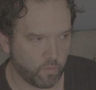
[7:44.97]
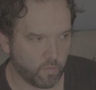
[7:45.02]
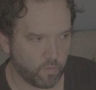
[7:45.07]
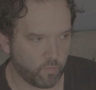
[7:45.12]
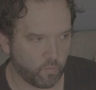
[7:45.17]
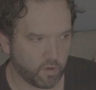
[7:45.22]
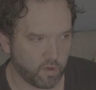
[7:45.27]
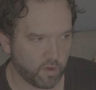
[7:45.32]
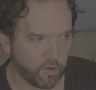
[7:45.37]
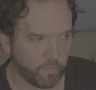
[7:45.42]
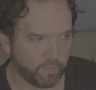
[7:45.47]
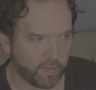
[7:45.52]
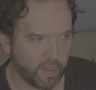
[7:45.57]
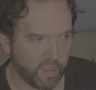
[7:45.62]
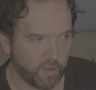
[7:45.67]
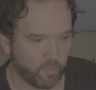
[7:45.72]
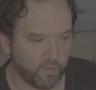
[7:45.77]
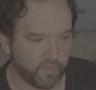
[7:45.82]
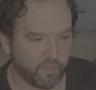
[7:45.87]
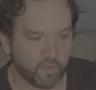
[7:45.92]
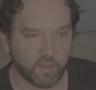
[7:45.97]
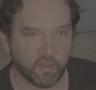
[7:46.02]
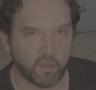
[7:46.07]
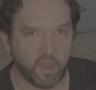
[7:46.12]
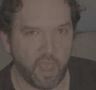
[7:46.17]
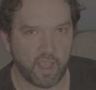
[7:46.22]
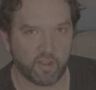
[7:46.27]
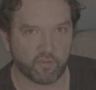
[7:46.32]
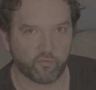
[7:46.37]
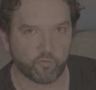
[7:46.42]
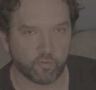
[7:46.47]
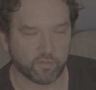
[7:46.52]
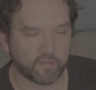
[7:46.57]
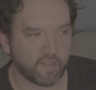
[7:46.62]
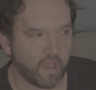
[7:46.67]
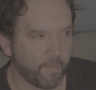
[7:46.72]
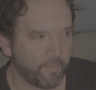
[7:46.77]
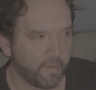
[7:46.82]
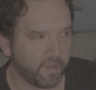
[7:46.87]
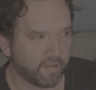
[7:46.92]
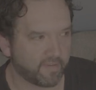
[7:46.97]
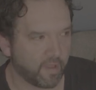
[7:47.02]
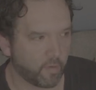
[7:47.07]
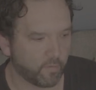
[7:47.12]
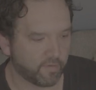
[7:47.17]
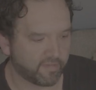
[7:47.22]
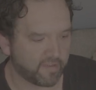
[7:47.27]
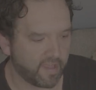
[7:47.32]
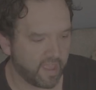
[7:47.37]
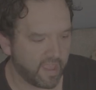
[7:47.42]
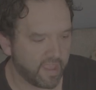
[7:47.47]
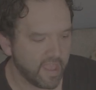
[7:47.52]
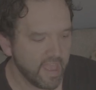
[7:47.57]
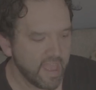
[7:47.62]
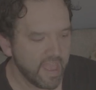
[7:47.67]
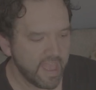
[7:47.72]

we're playing with the actual topics, I would say,